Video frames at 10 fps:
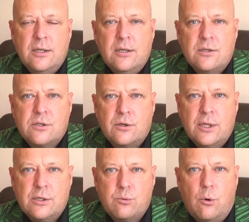So
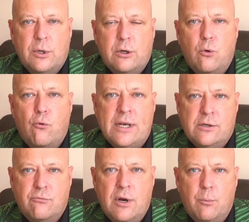that's what we call rent
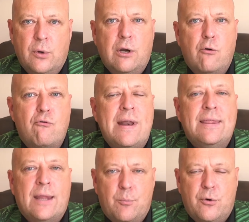to rent. We're going to
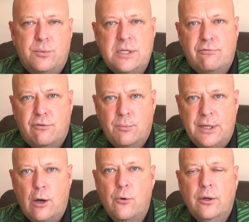rent that property from
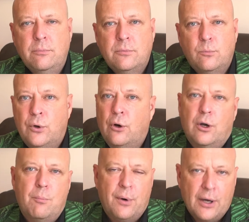the owner. We're not
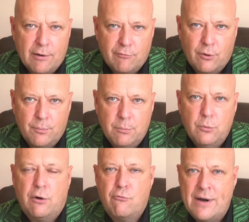going to buy it from him,
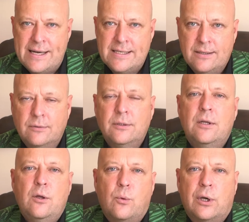we're going to rent it.
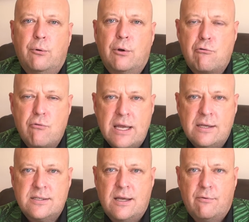We're going to agree a
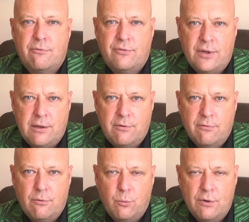set fee
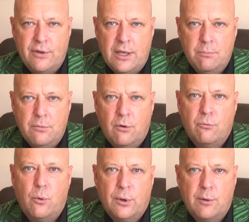with him of
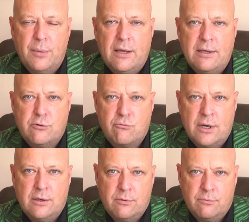what we're going to pay
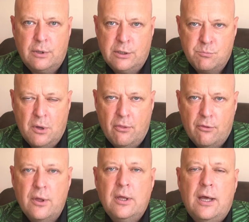each
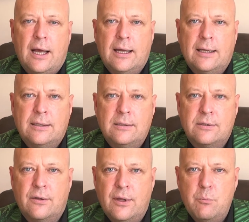month, and
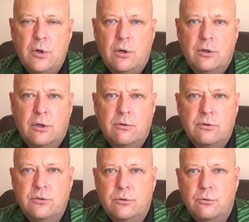then we are going
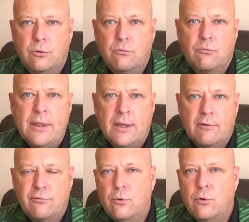to rent
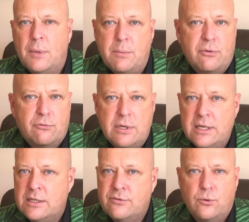that for maybe 3
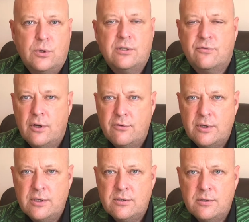years, 4 years, 5
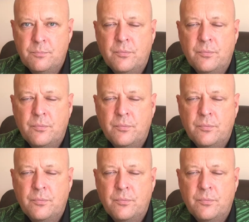years,